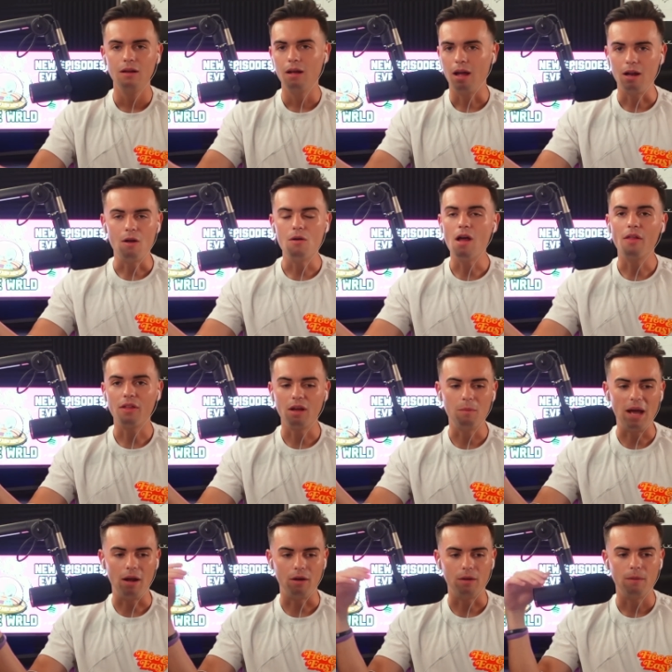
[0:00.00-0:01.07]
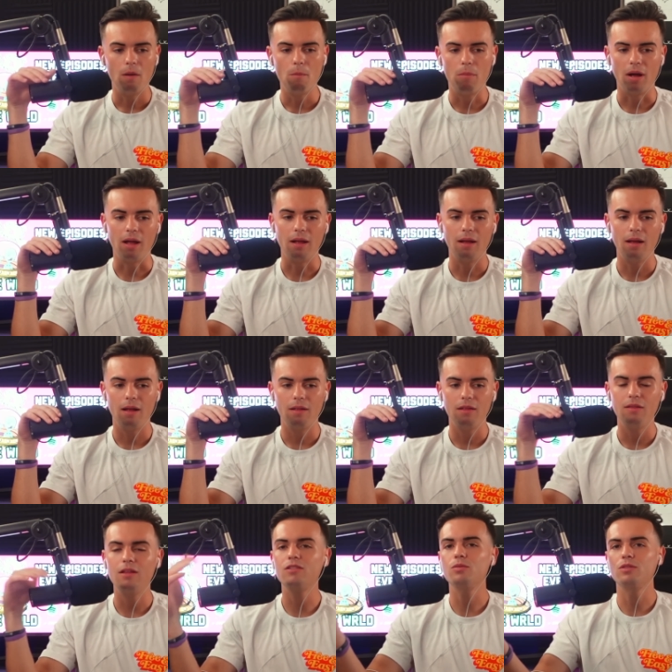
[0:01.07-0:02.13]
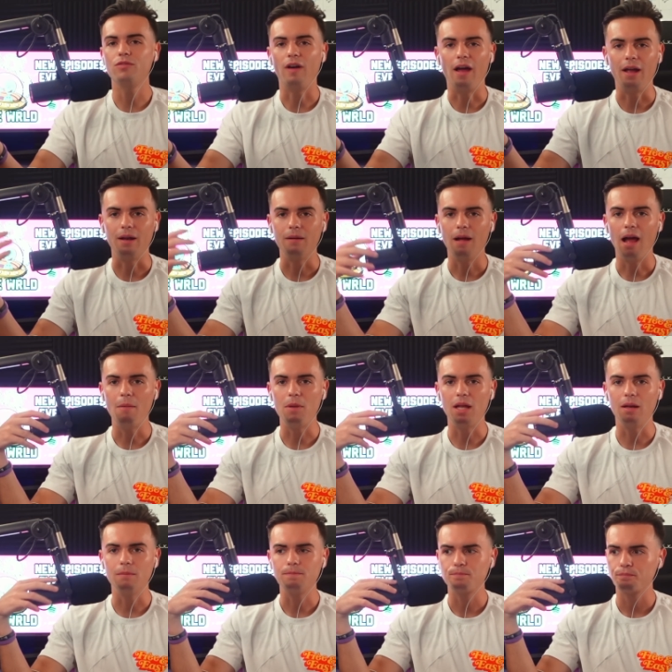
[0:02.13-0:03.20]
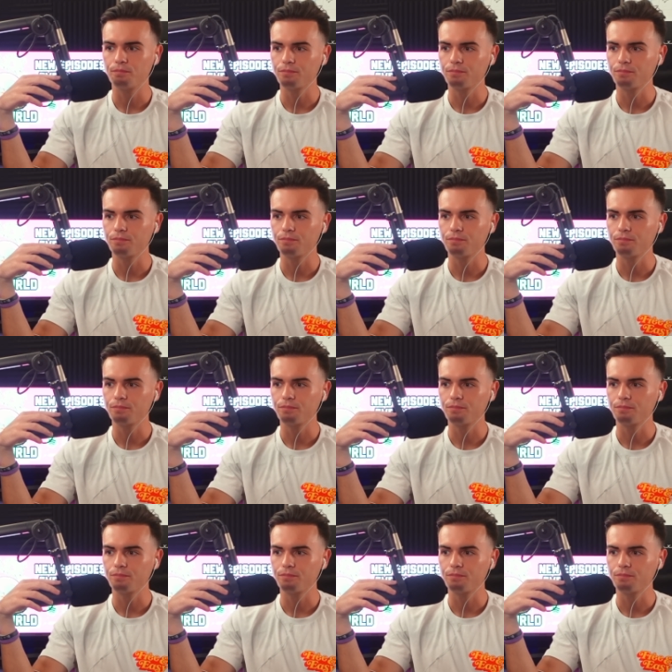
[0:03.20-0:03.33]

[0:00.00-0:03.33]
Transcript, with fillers: I know nothing about her. But this was fine. I mean,